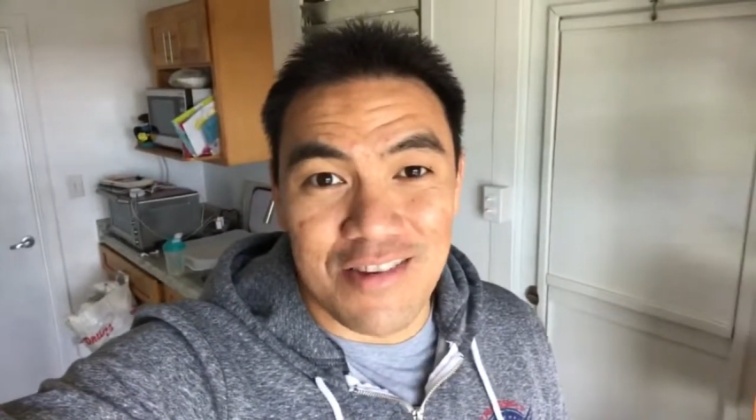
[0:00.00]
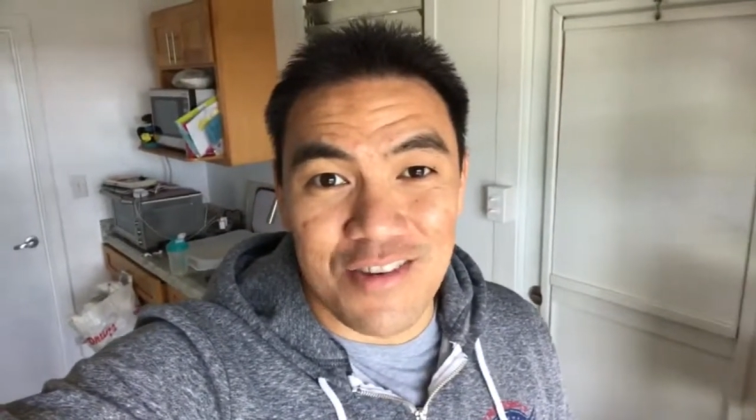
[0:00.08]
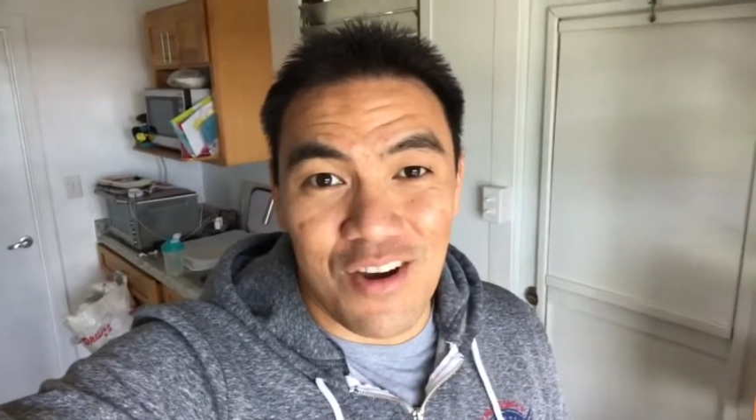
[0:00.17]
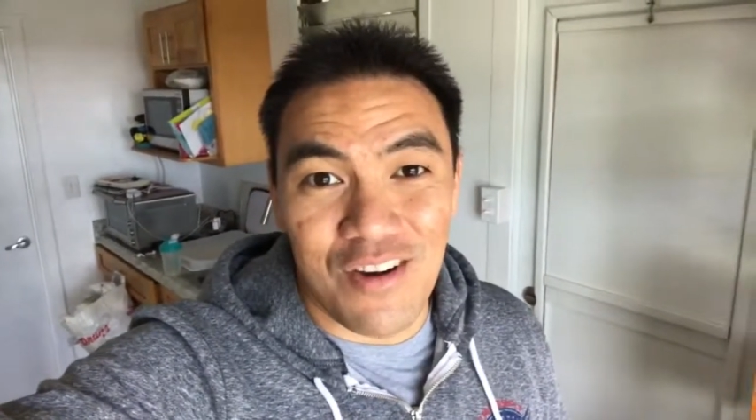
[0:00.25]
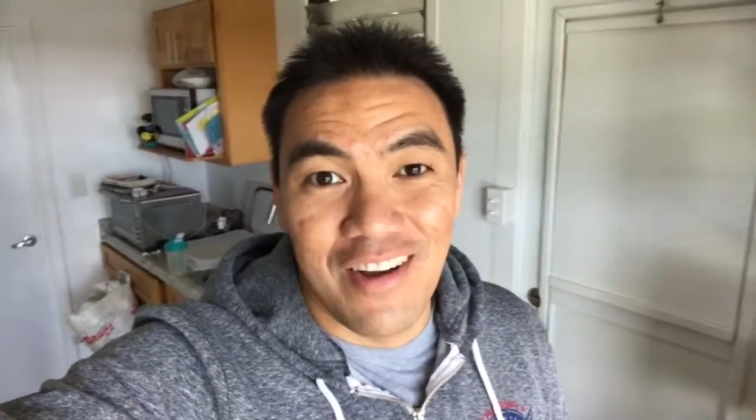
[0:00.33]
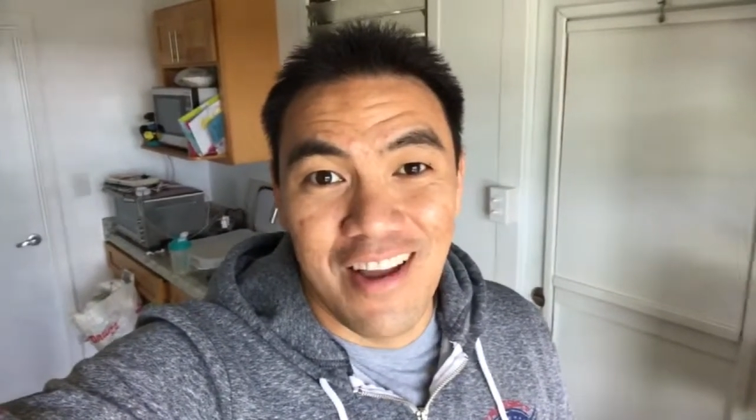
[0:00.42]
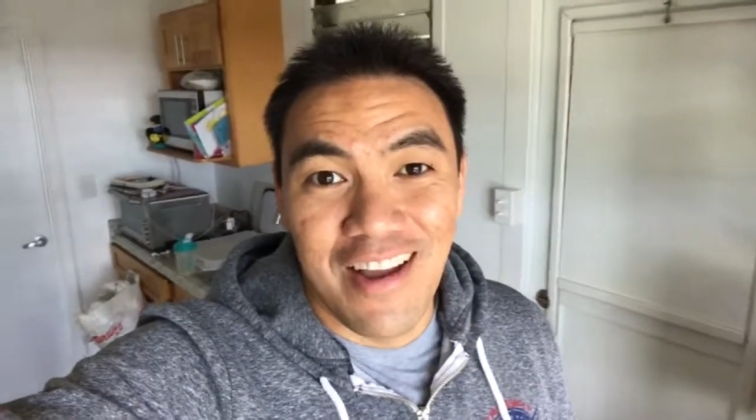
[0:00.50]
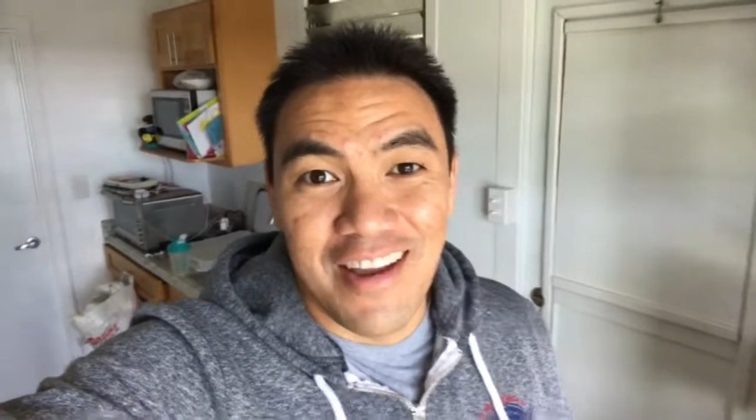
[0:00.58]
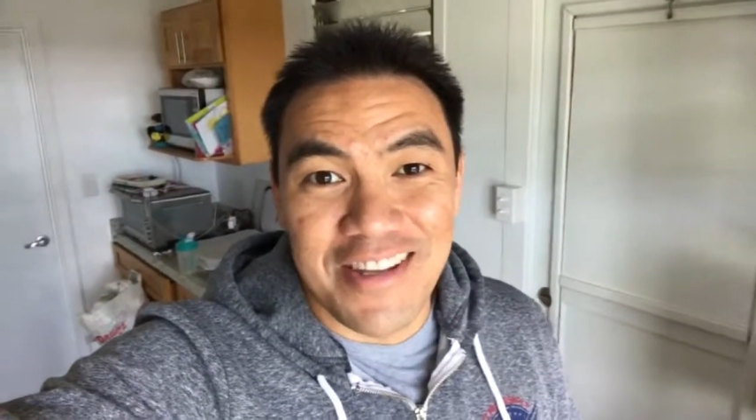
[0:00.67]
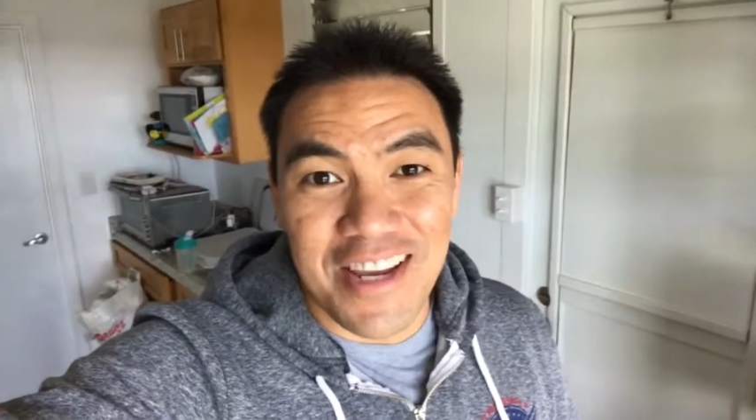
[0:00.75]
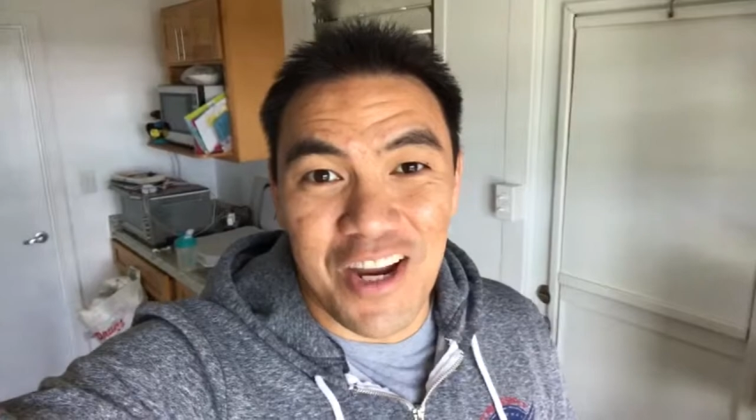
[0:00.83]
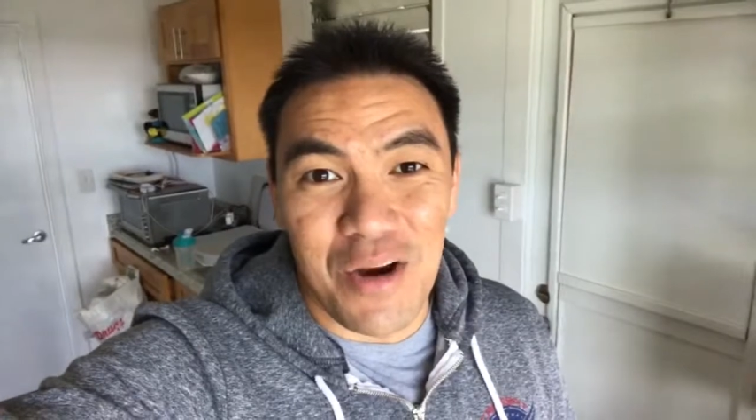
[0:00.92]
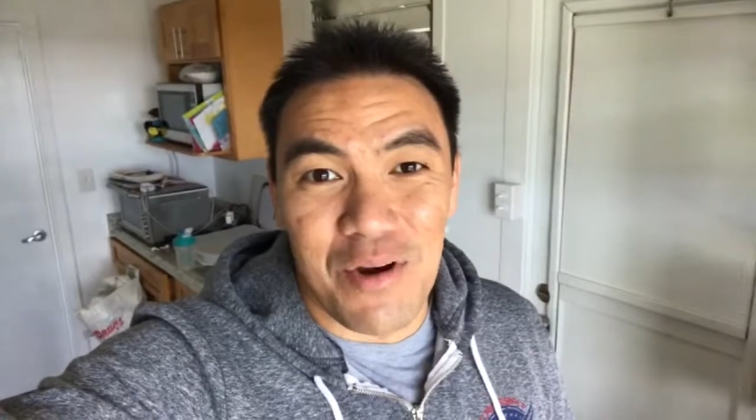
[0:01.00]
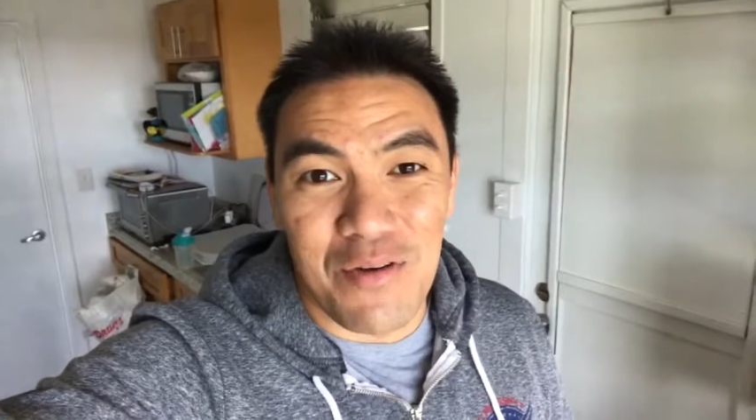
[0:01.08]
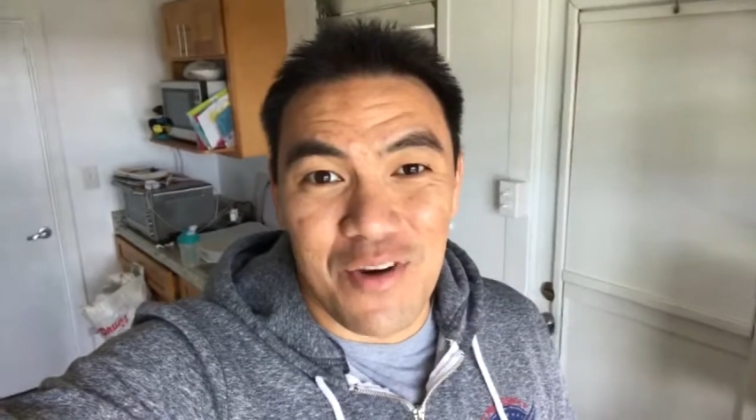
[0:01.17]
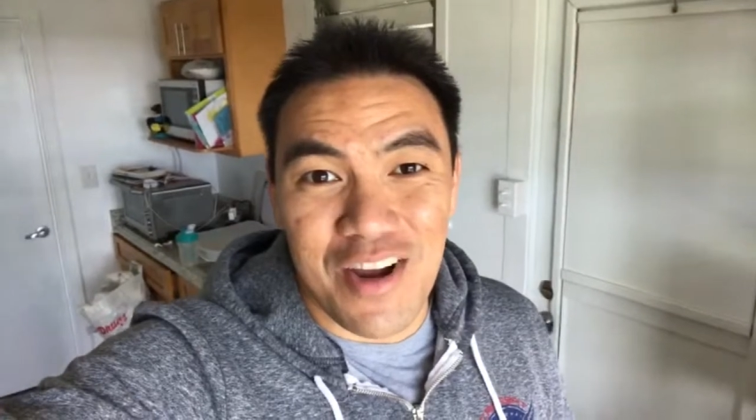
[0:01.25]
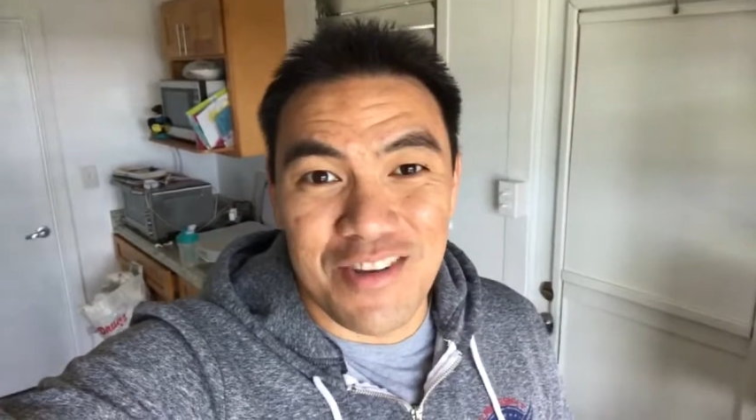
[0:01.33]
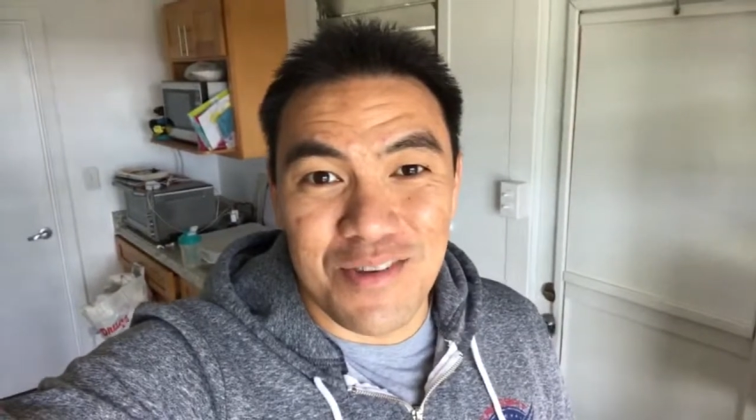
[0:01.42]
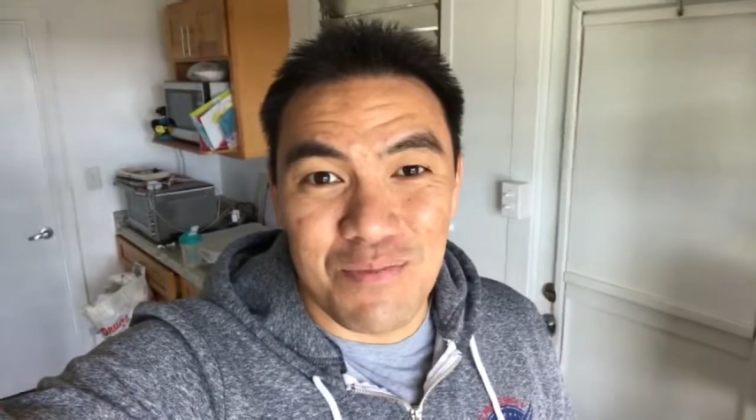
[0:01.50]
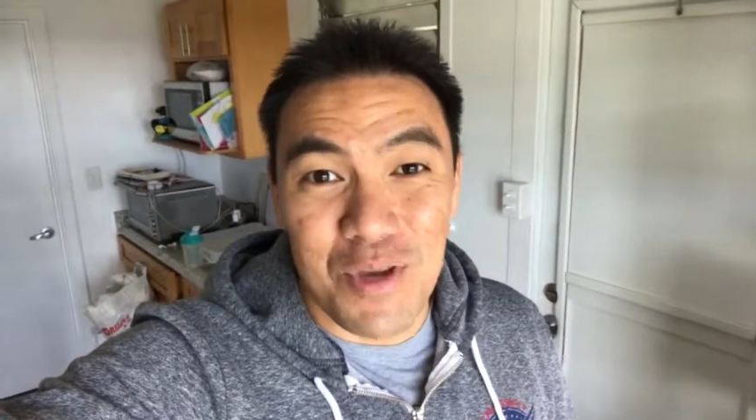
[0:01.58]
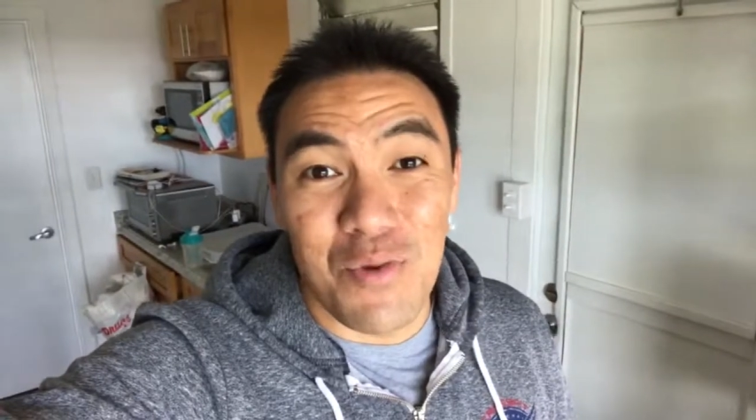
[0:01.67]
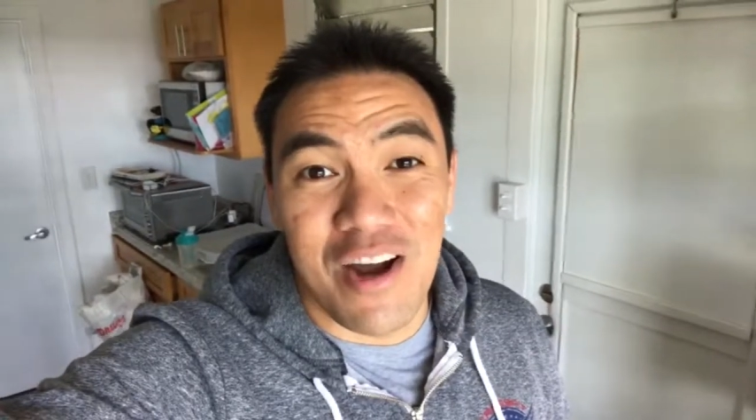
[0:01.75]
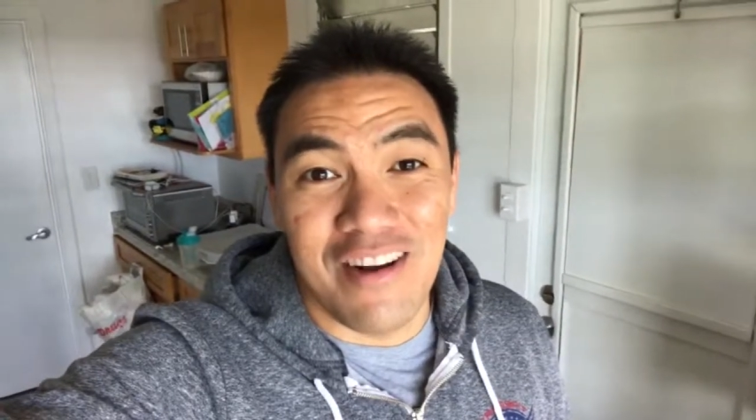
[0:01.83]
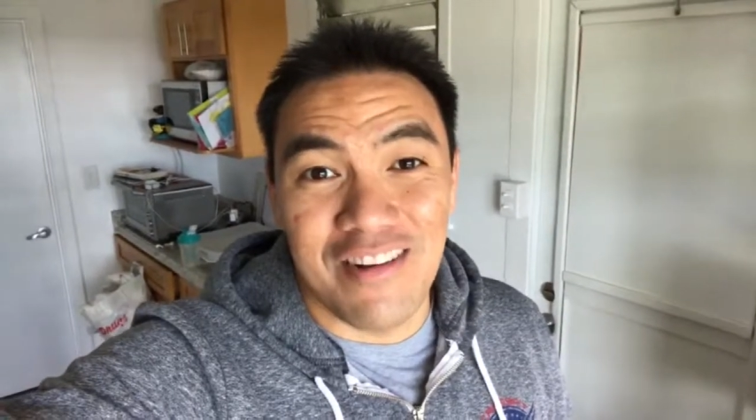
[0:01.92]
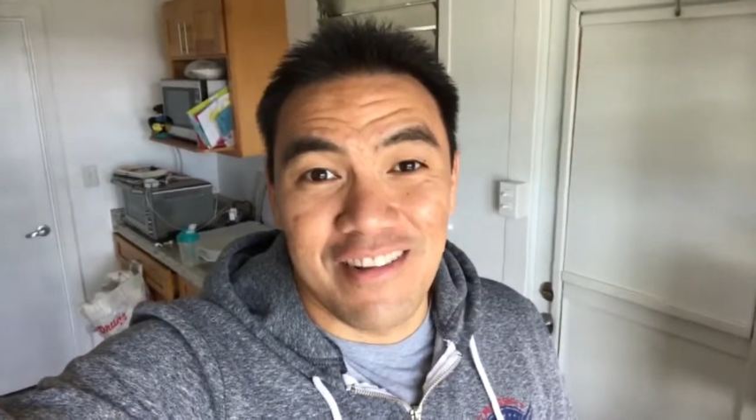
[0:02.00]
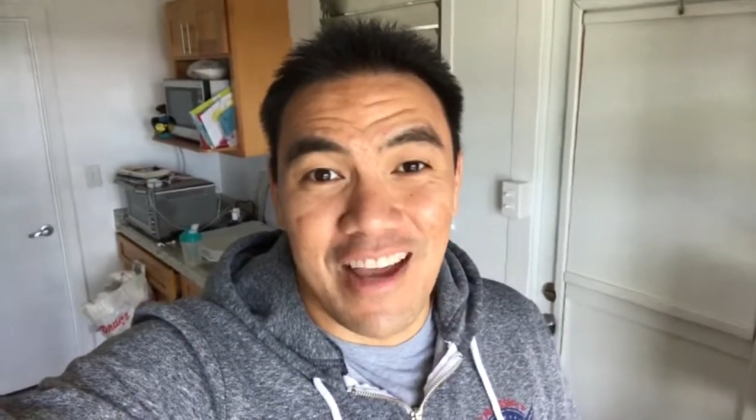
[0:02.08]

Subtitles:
So take care, my friends, be well,